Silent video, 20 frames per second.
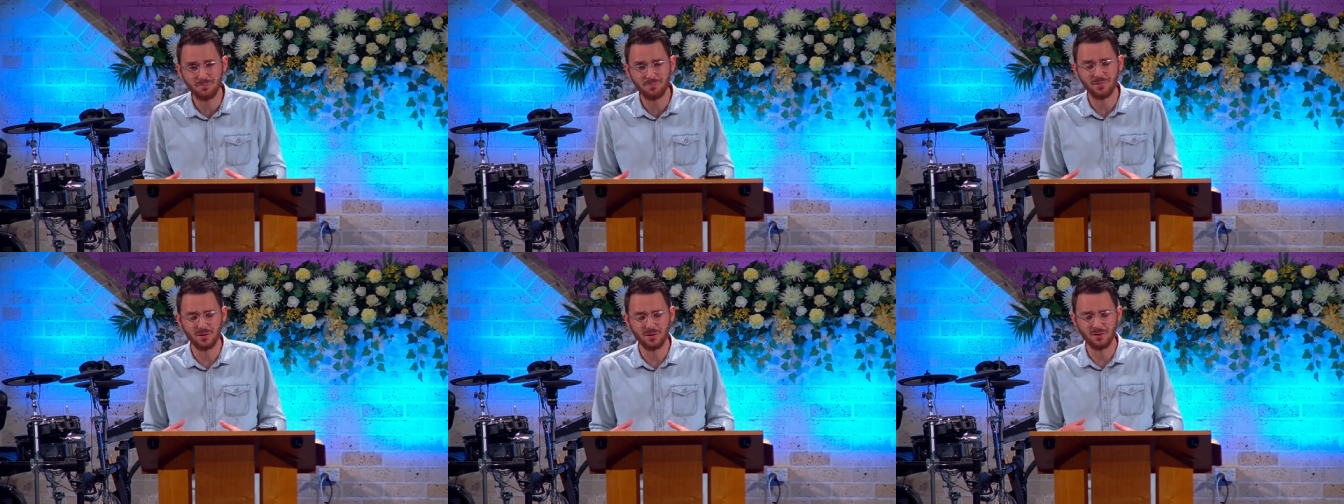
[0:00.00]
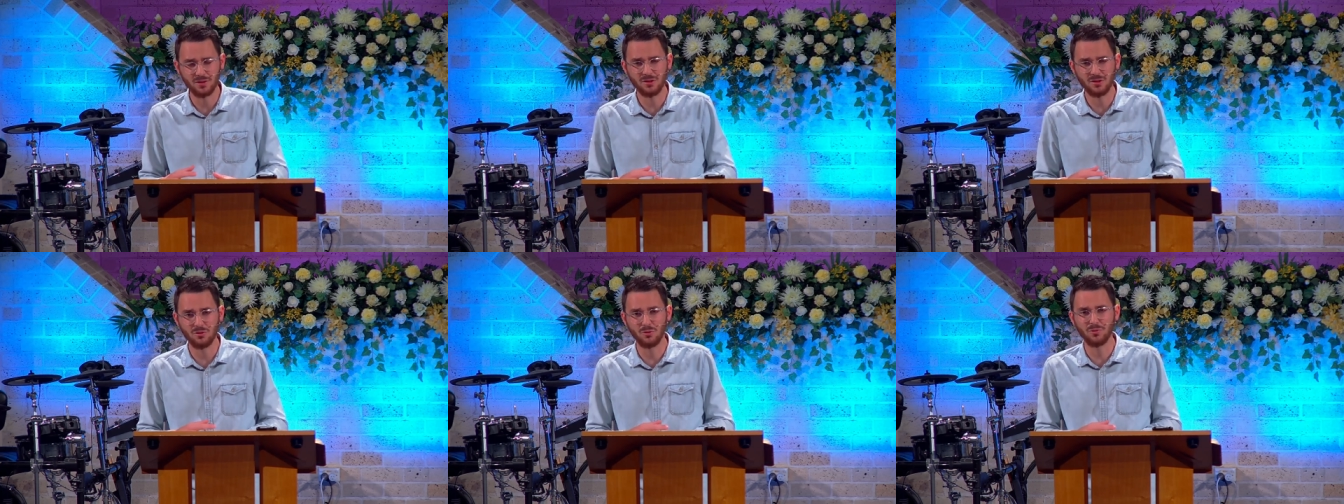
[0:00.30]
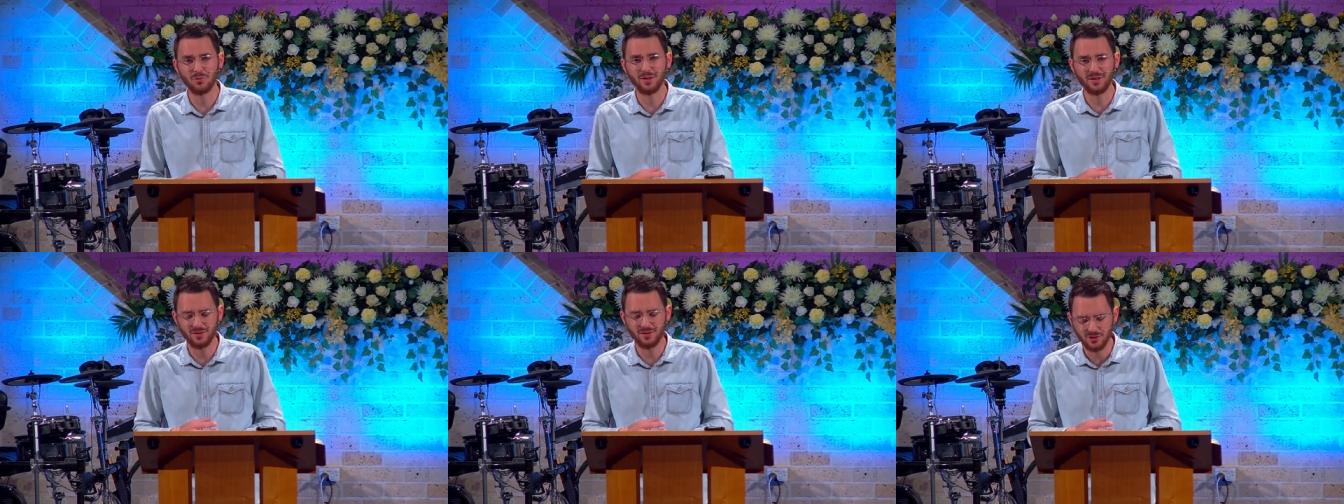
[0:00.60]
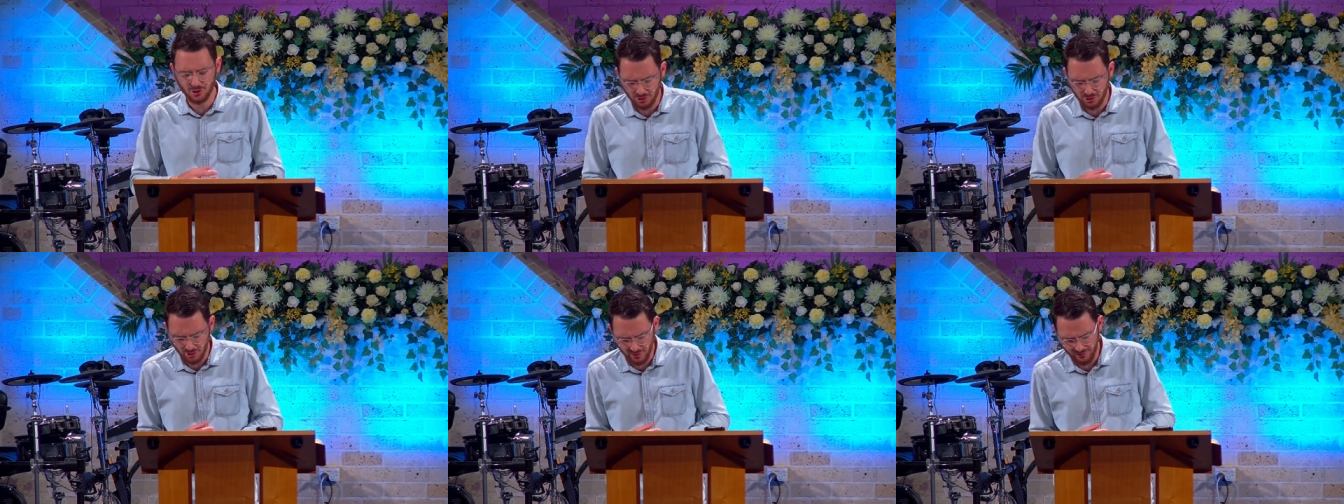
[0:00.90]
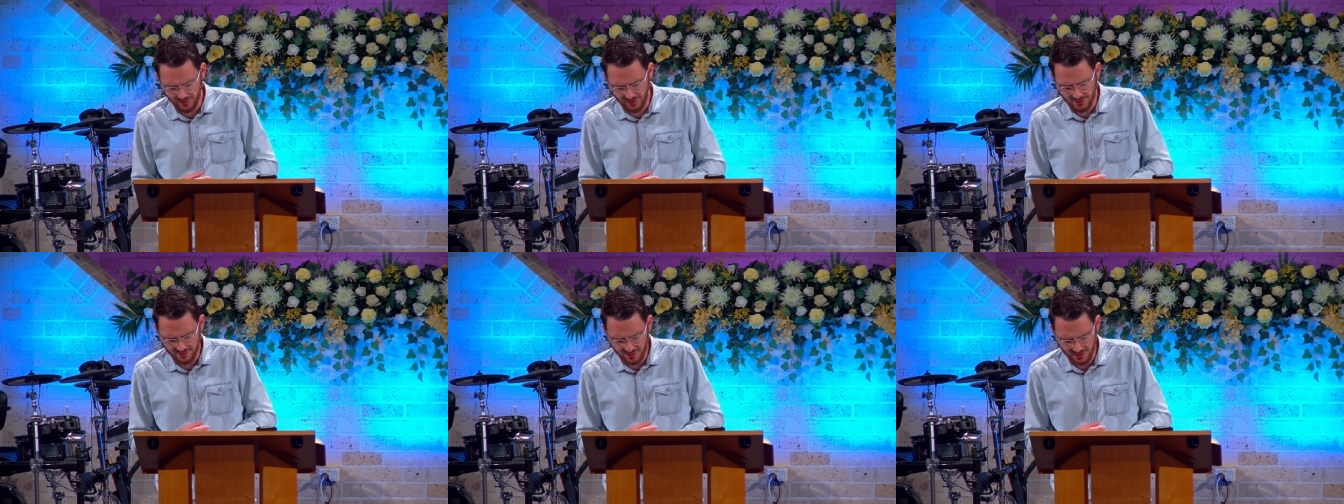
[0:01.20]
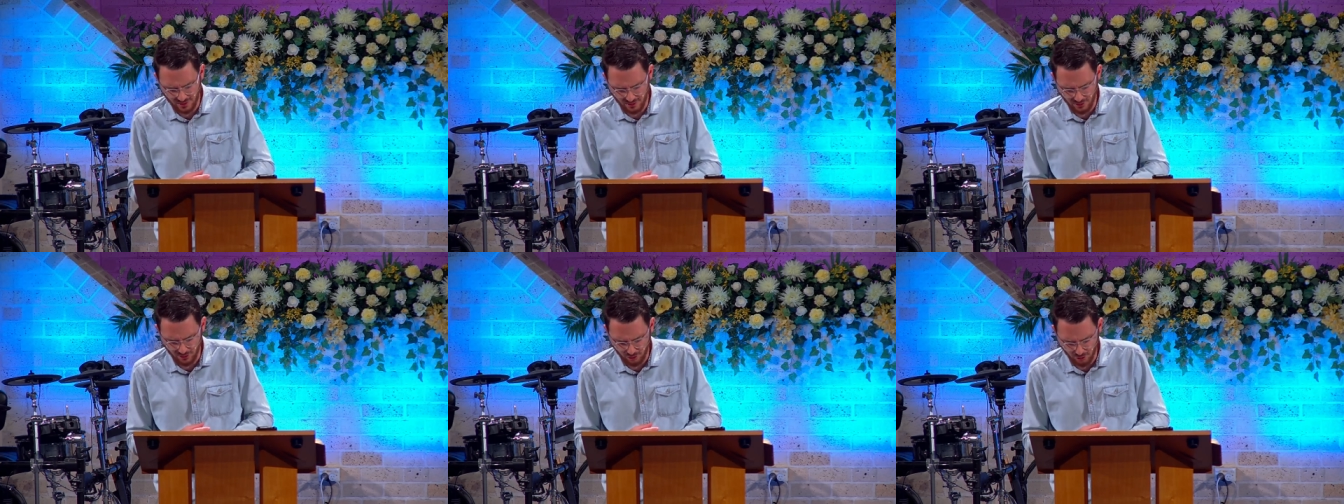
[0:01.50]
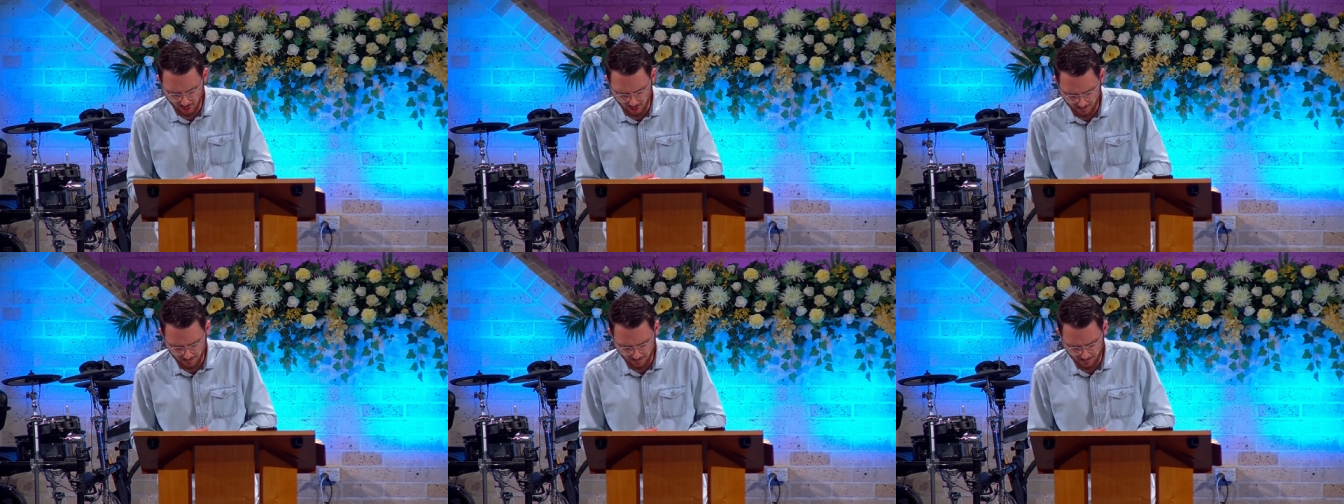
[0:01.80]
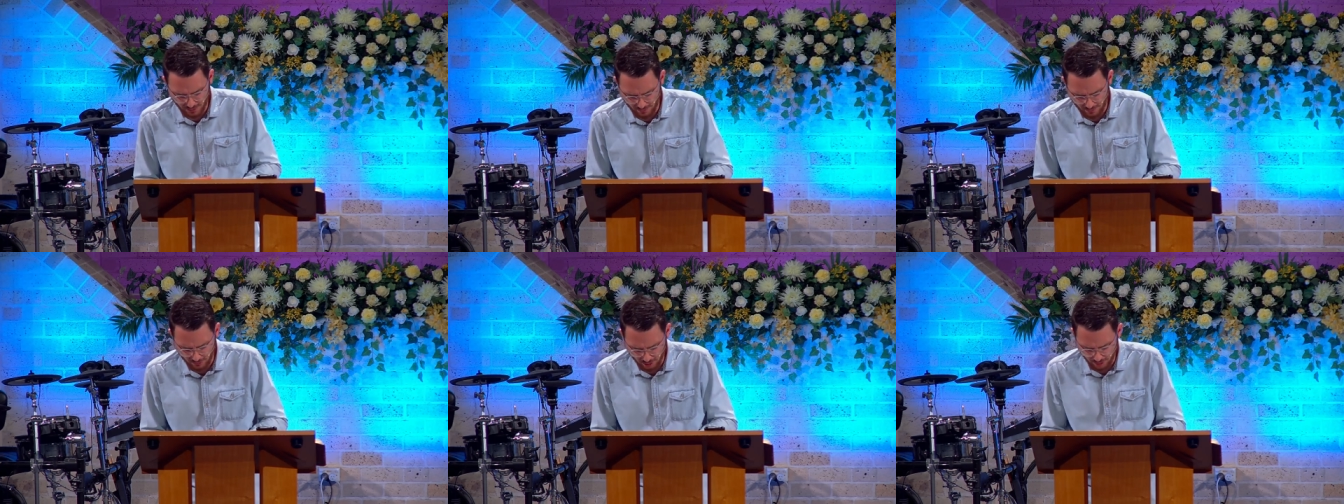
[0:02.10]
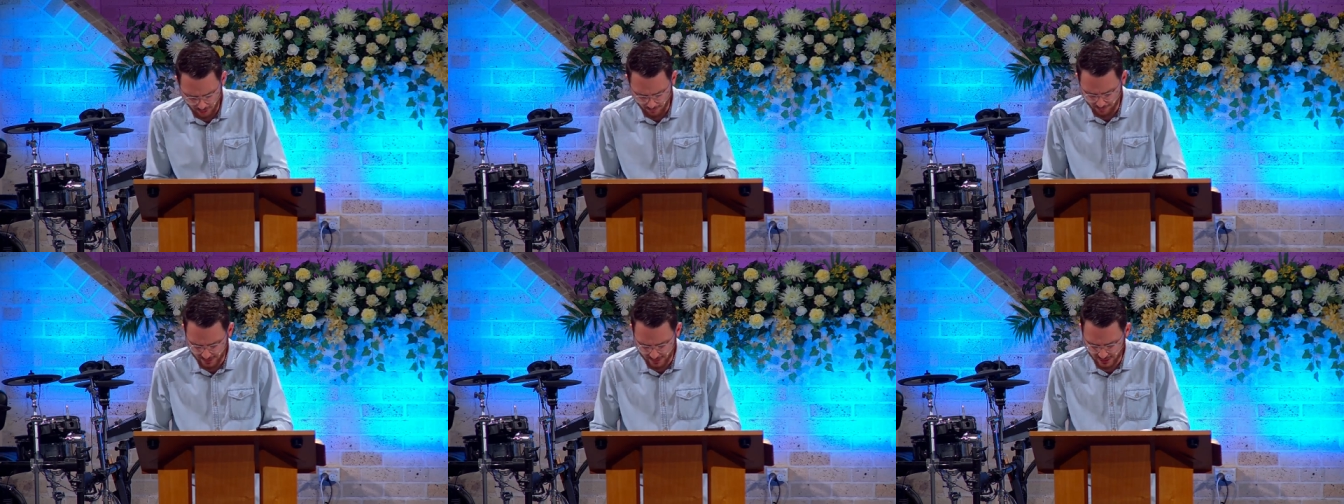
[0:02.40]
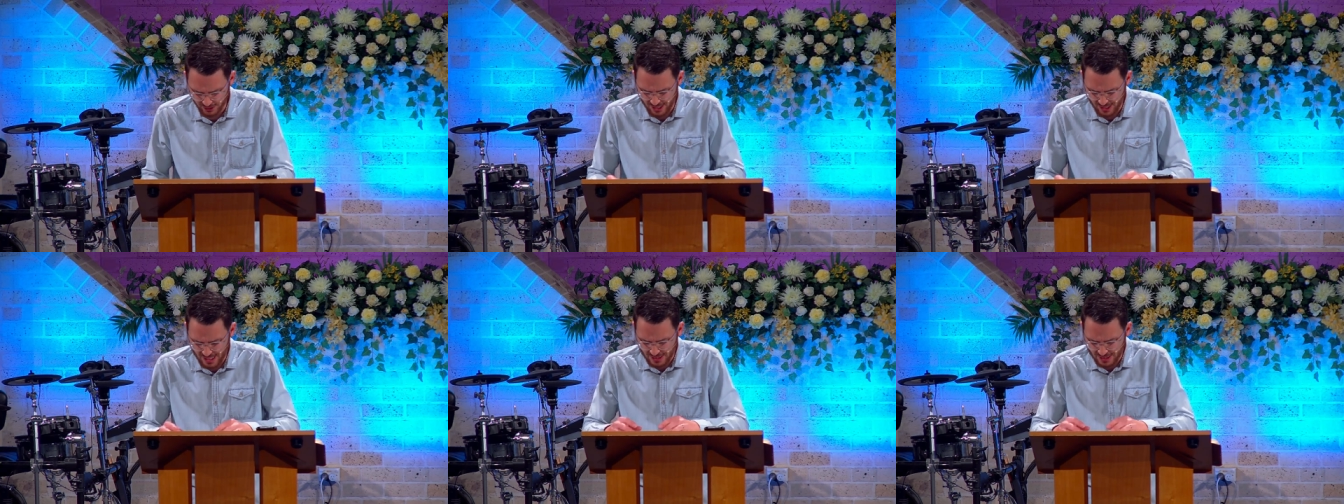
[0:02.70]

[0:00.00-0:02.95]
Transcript: miracle that the servant is going to accomplish,